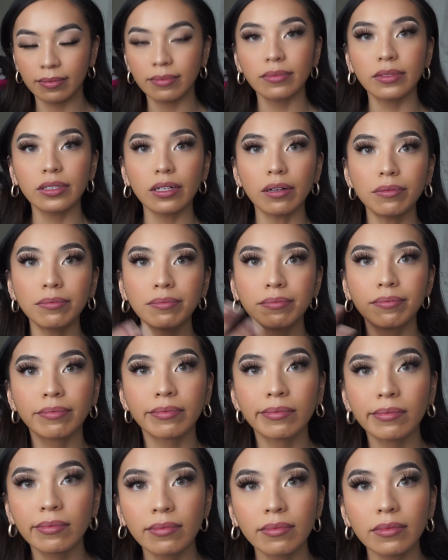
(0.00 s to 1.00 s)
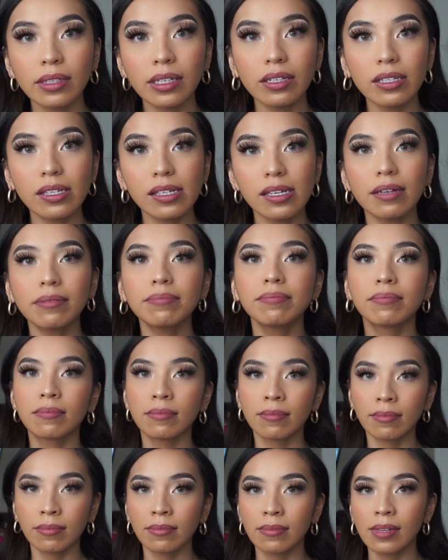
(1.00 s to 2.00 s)
So you can see
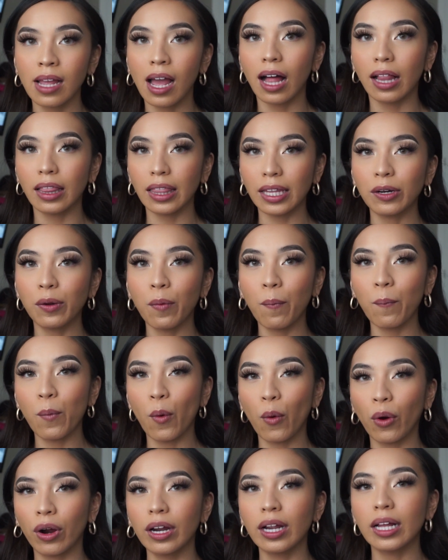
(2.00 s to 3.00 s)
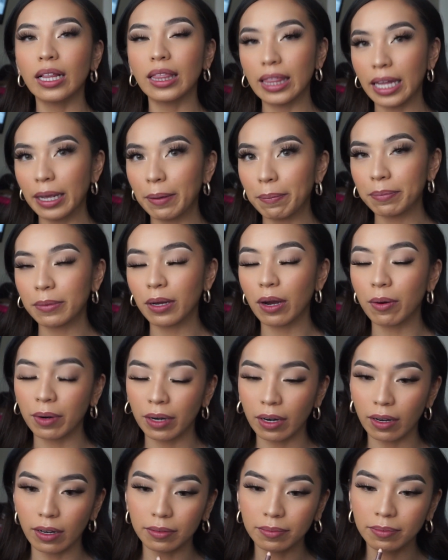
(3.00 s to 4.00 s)
a little more lip going
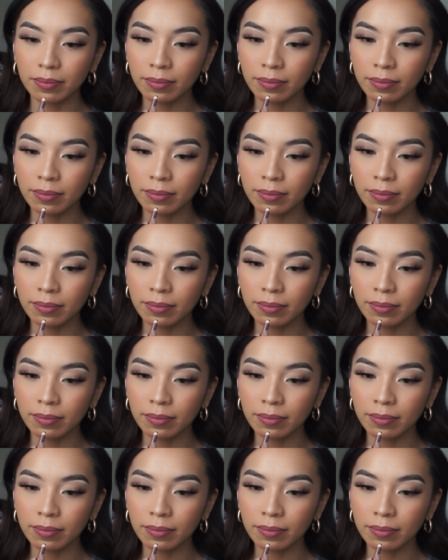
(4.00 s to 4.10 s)
on.